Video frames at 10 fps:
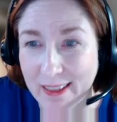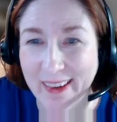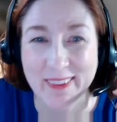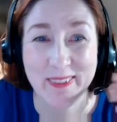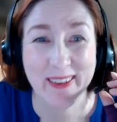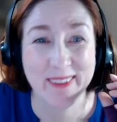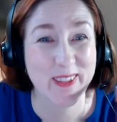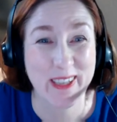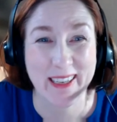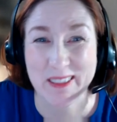I'm
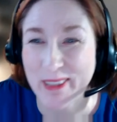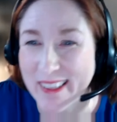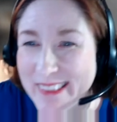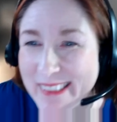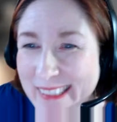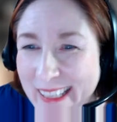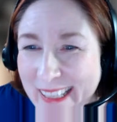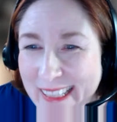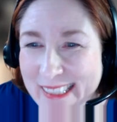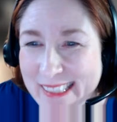not sure how to pronounce this,
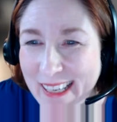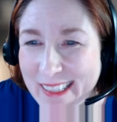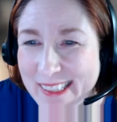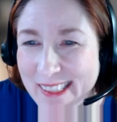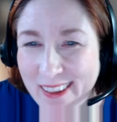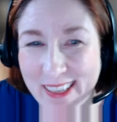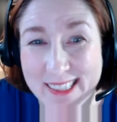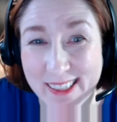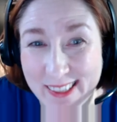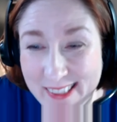
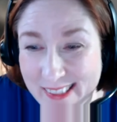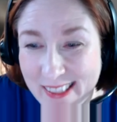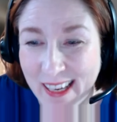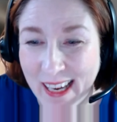dactylitis.